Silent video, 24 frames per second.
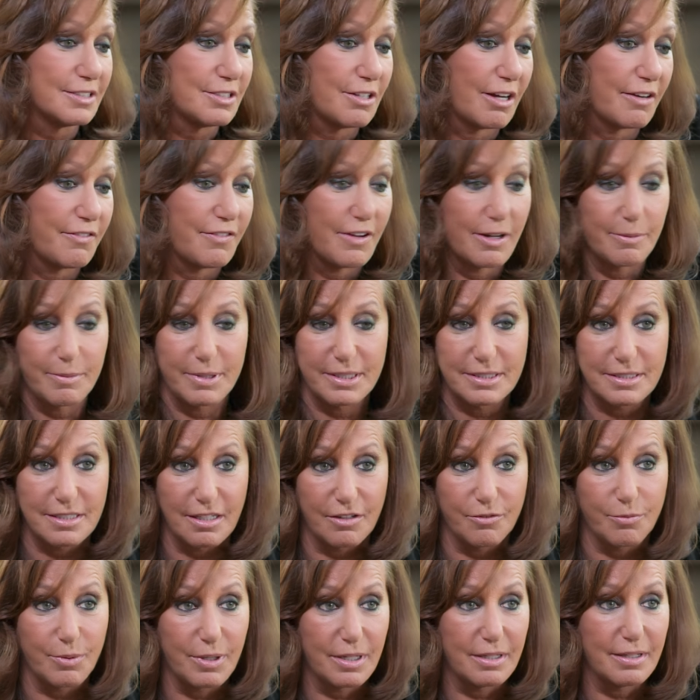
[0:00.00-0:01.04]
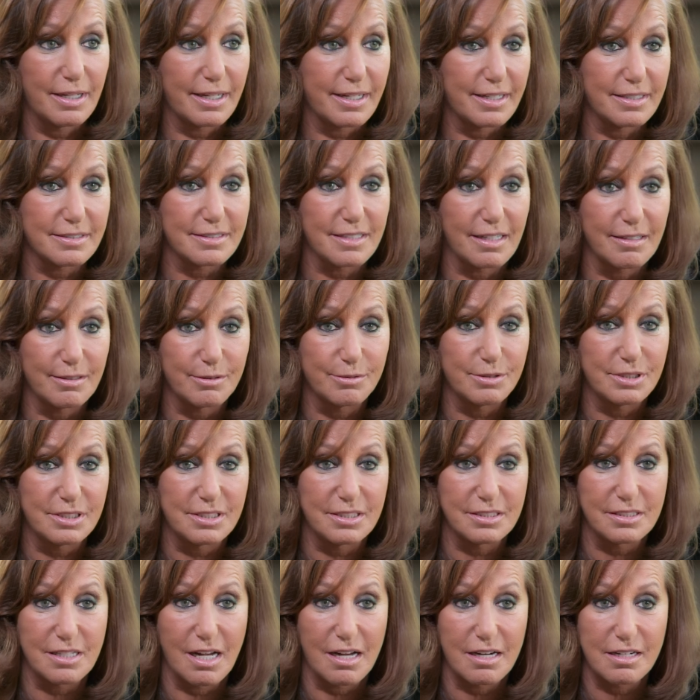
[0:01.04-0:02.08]
So I found myself, well, I guess I was
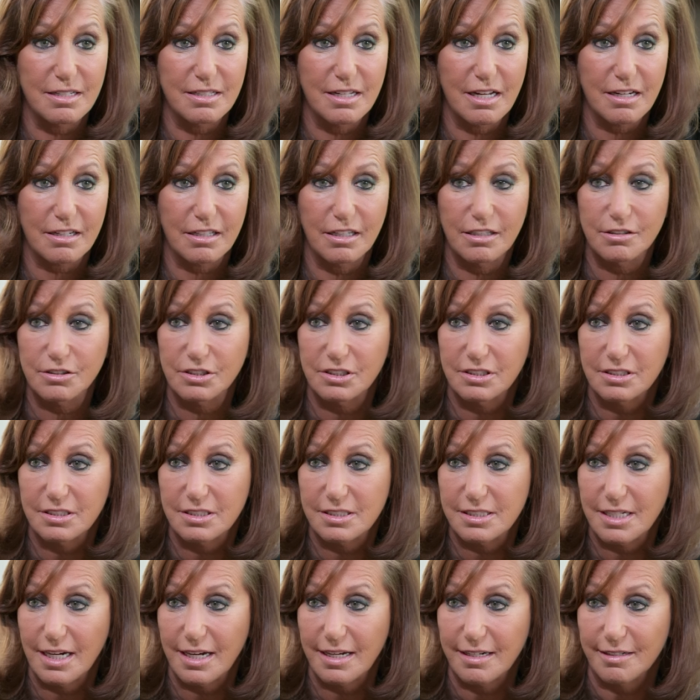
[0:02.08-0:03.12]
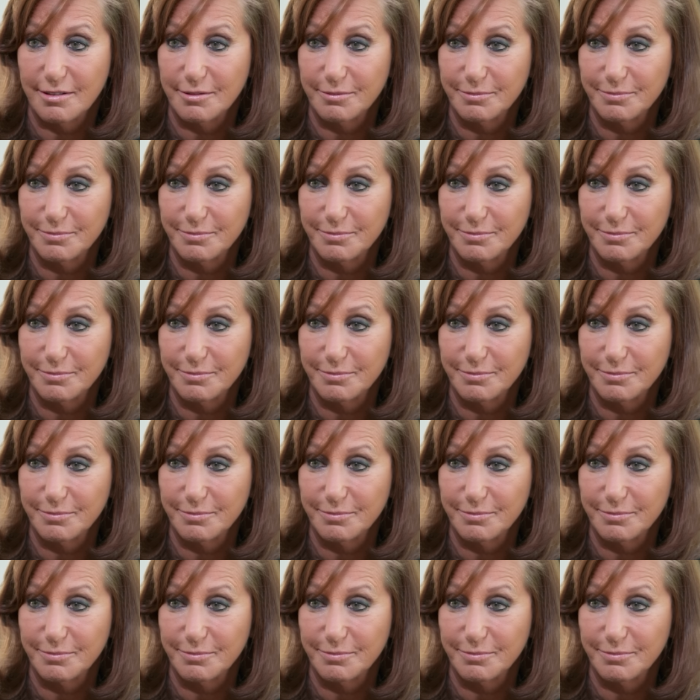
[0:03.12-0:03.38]
designing their clothes instead.